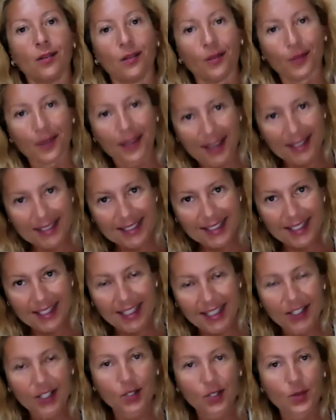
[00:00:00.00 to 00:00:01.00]
we ask
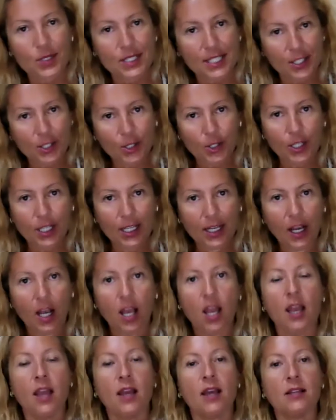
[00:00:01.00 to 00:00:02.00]
again like we did earlier,
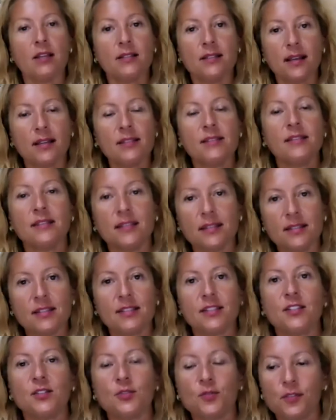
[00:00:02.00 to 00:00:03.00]
does this
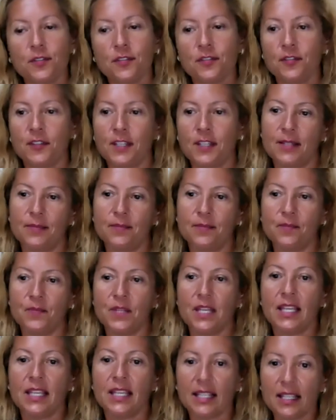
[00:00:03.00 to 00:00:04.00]
still fit?
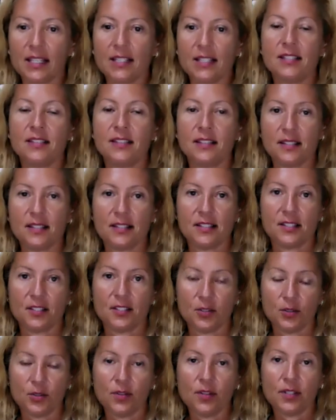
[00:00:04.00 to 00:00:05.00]
Is this
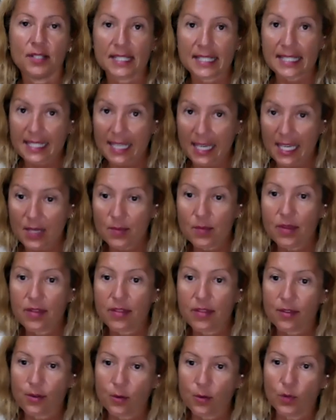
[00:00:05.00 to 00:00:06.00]
still the same
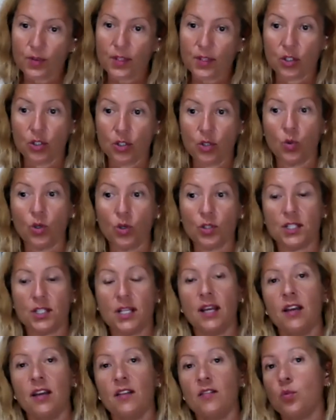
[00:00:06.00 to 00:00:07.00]
thought that you want to
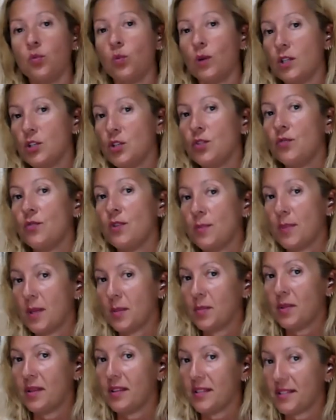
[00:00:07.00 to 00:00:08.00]
have when you
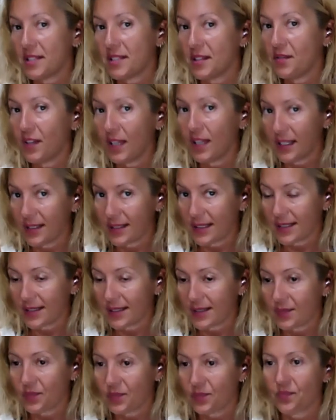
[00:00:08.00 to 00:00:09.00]
remember this event?
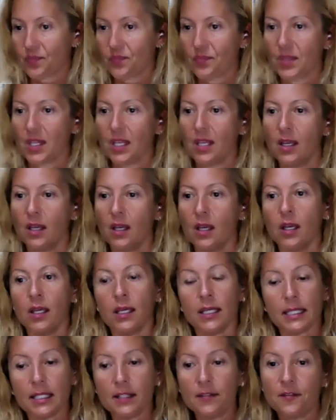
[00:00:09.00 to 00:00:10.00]

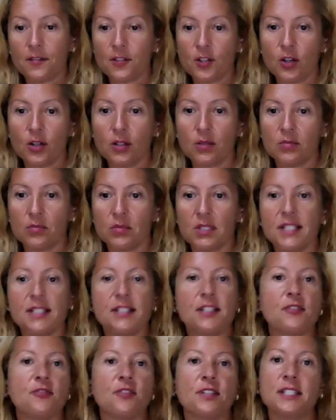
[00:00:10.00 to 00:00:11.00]
If not, is
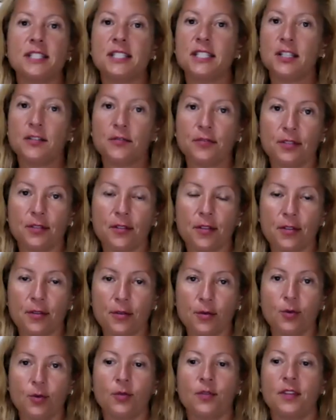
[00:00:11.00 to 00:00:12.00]
there a different
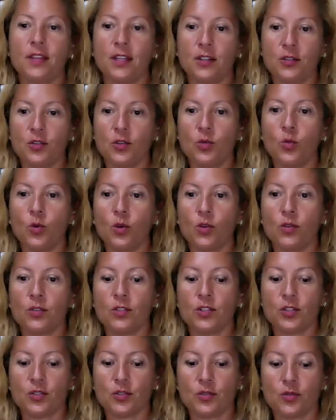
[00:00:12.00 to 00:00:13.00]
thought that you want
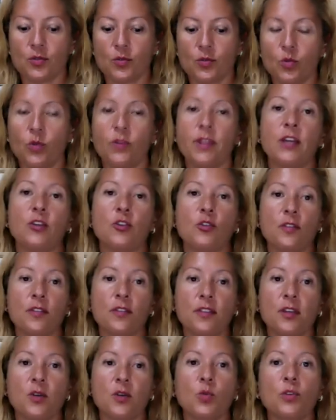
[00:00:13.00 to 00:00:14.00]
or that you
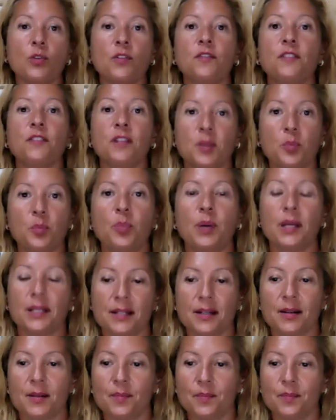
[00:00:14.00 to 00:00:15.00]
think would fit better?